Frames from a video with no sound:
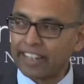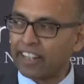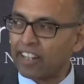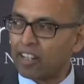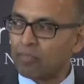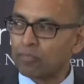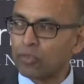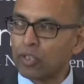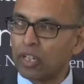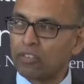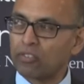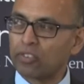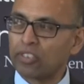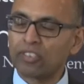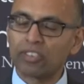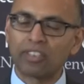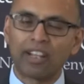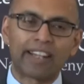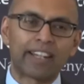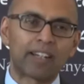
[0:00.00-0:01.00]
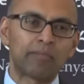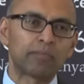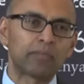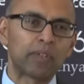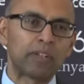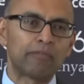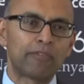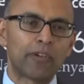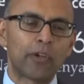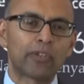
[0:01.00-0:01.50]
here on this slide,
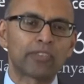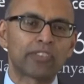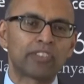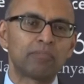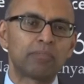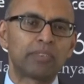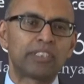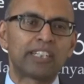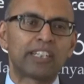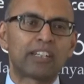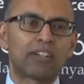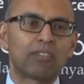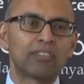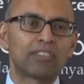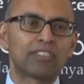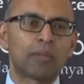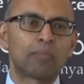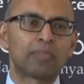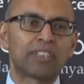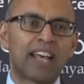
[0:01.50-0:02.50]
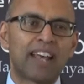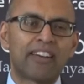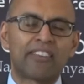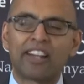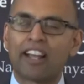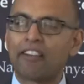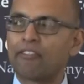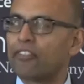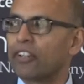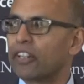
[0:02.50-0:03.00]
I'm focusing particularly on
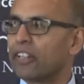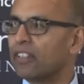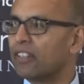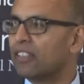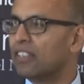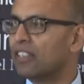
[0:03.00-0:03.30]
sub-Saharan Africa.